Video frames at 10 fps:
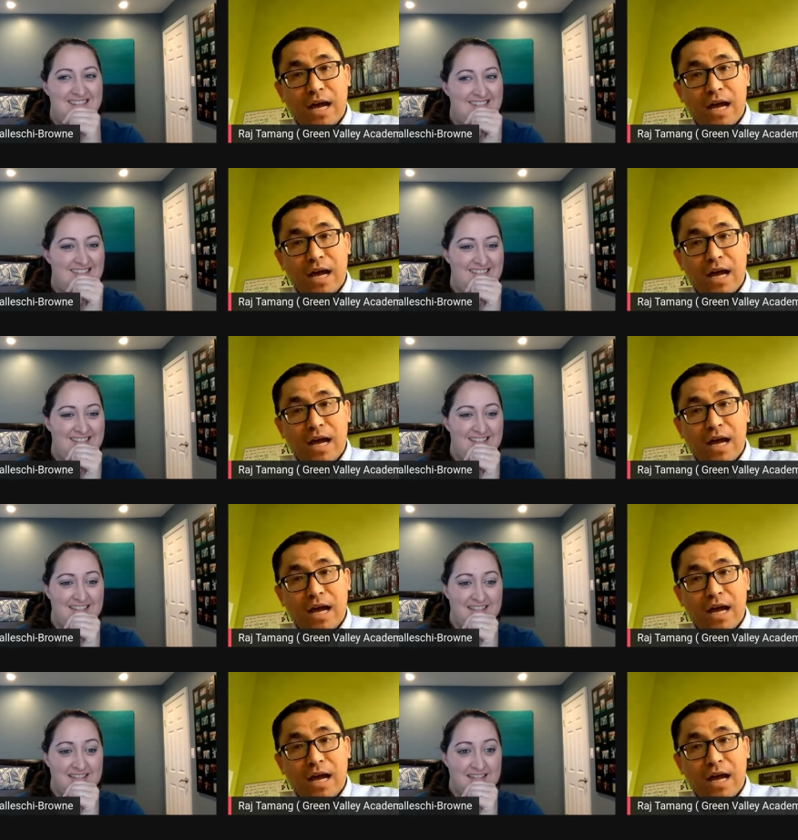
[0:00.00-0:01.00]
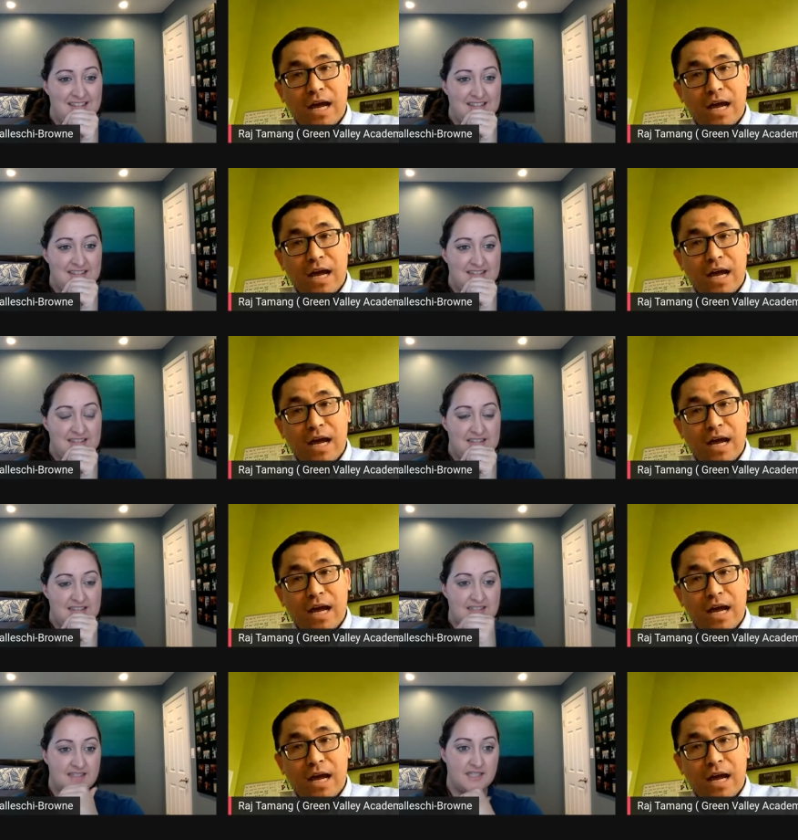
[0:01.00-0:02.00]

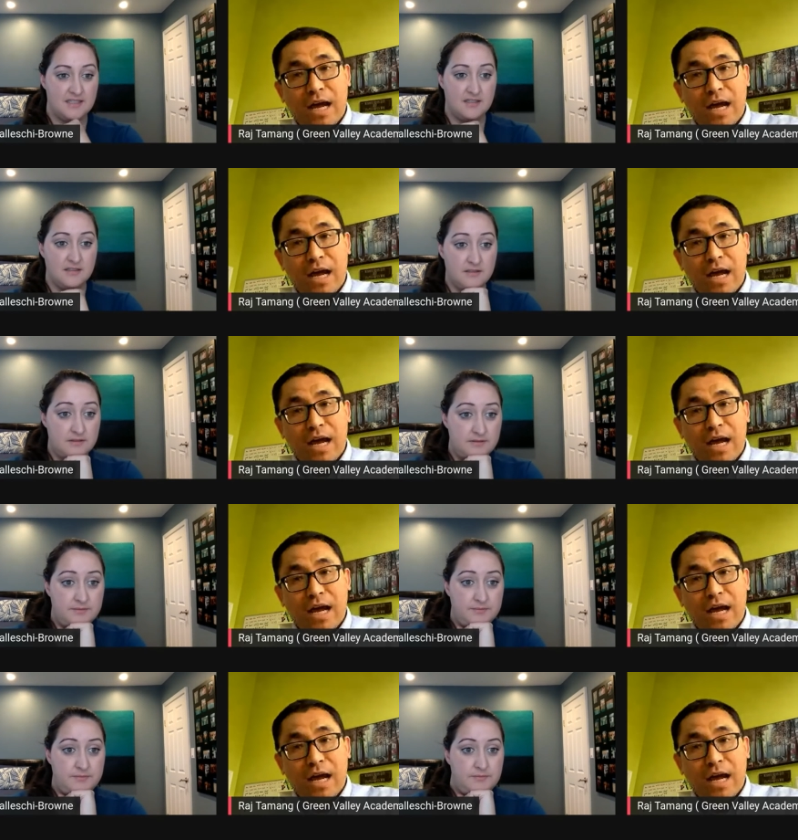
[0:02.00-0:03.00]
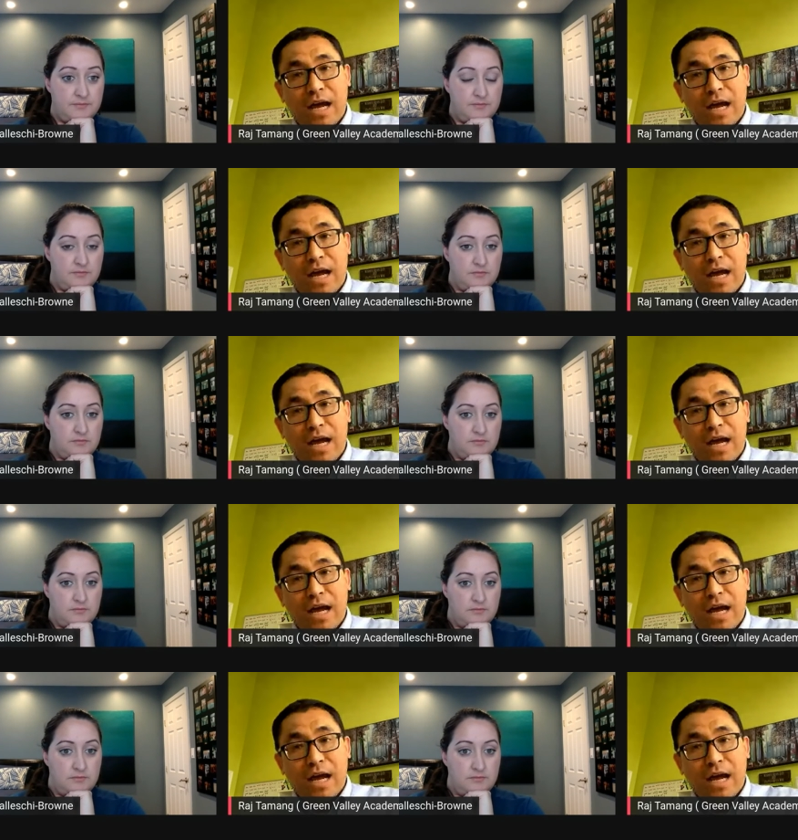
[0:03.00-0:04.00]

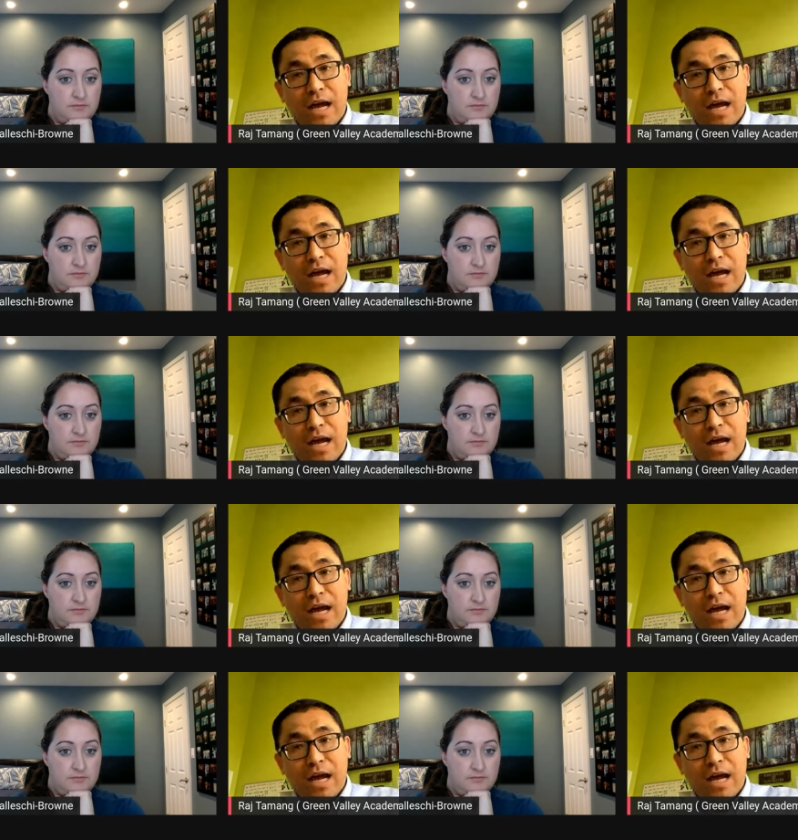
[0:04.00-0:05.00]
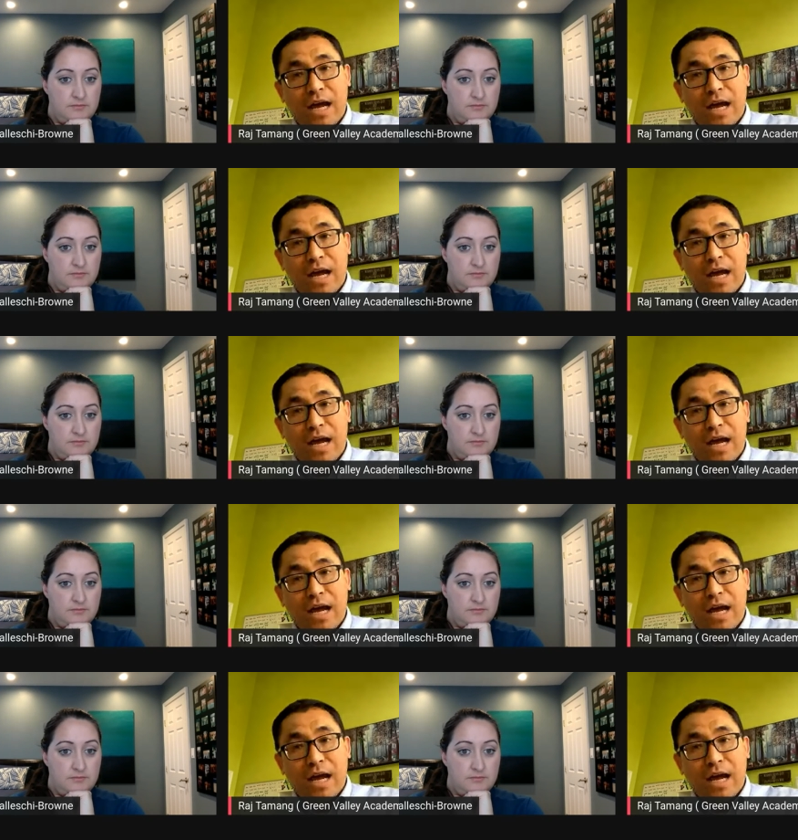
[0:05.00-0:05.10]
Nobody speaks.